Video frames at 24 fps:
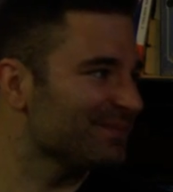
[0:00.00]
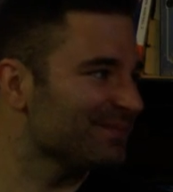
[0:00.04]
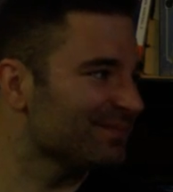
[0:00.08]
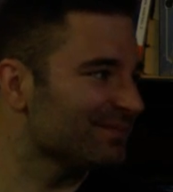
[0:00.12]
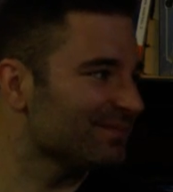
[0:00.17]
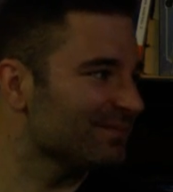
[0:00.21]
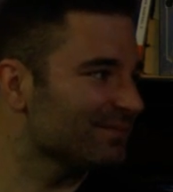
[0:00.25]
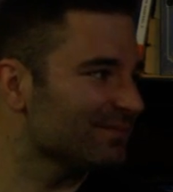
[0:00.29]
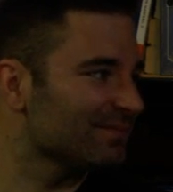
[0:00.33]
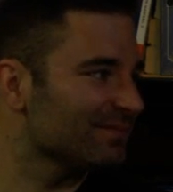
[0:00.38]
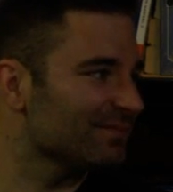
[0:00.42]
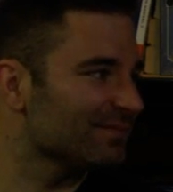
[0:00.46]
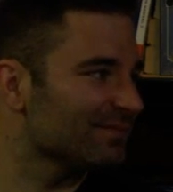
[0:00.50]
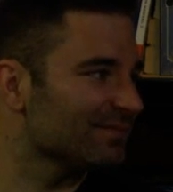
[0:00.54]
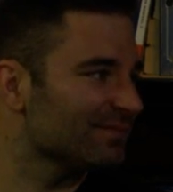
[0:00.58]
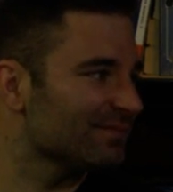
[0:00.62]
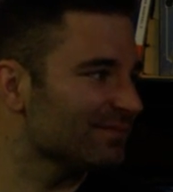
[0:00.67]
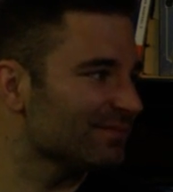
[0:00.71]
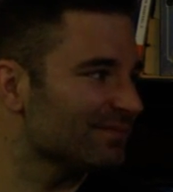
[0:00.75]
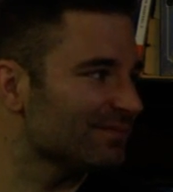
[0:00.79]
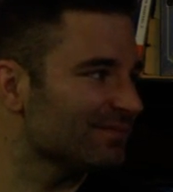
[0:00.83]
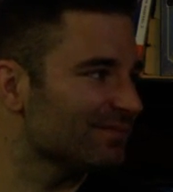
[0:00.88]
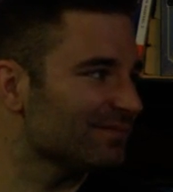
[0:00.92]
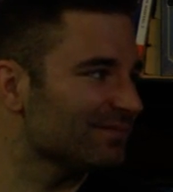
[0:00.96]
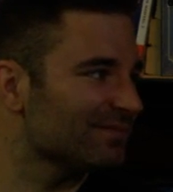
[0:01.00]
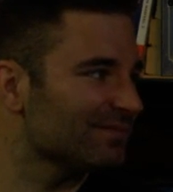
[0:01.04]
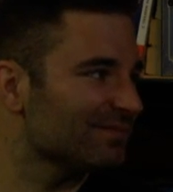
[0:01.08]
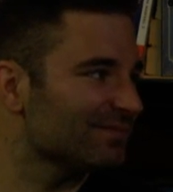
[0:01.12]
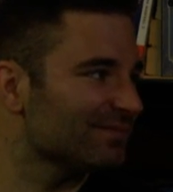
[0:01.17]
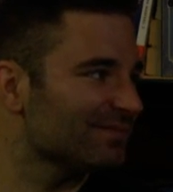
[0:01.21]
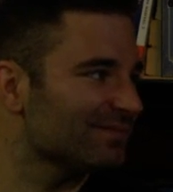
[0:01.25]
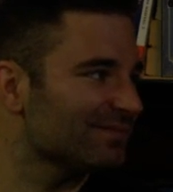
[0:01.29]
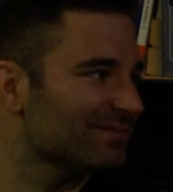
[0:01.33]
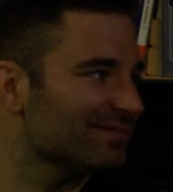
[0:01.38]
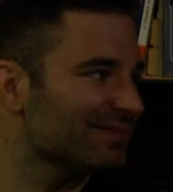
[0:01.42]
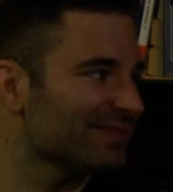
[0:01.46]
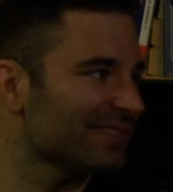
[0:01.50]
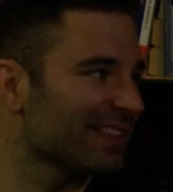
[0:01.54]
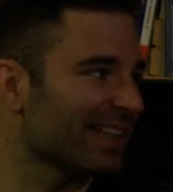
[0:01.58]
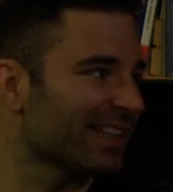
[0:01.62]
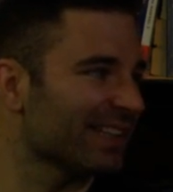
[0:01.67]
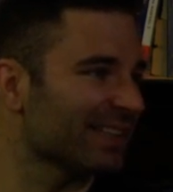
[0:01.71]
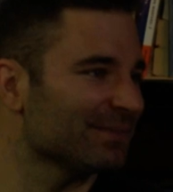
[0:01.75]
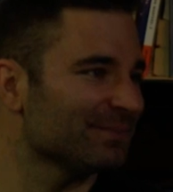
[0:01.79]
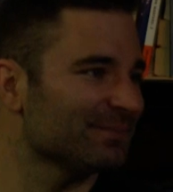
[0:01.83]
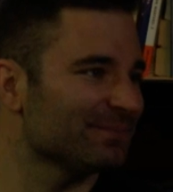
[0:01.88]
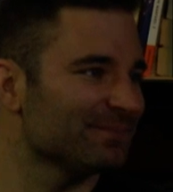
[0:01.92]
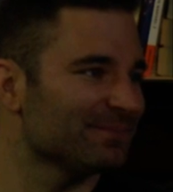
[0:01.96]

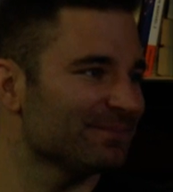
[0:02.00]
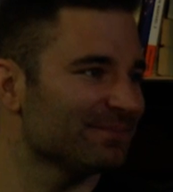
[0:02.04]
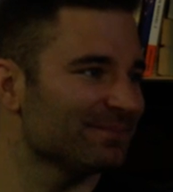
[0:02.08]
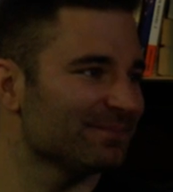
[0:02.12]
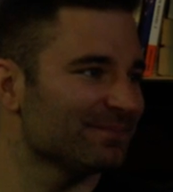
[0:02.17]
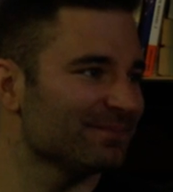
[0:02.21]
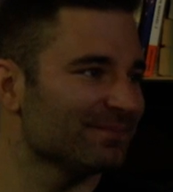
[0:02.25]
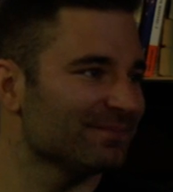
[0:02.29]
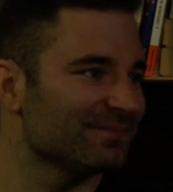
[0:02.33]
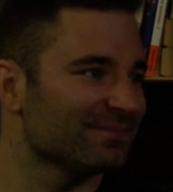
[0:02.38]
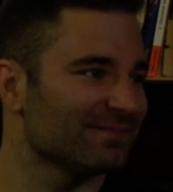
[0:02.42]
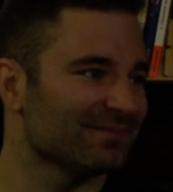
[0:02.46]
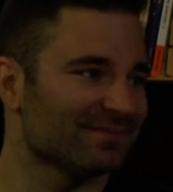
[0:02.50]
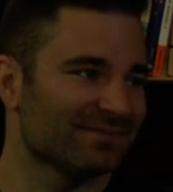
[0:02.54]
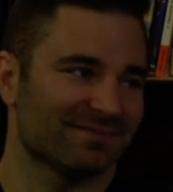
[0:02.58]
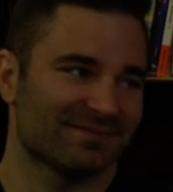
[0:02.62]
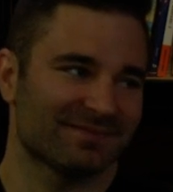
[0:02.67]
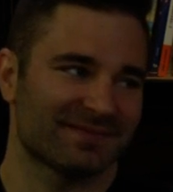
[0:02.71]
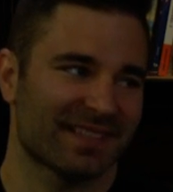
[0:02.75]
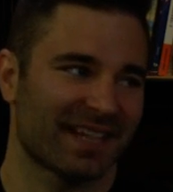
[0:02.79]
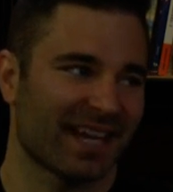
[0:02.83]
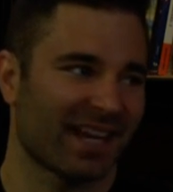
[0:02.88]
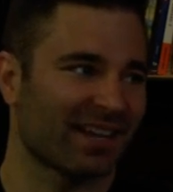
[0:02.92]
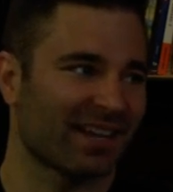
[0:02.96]
(silent)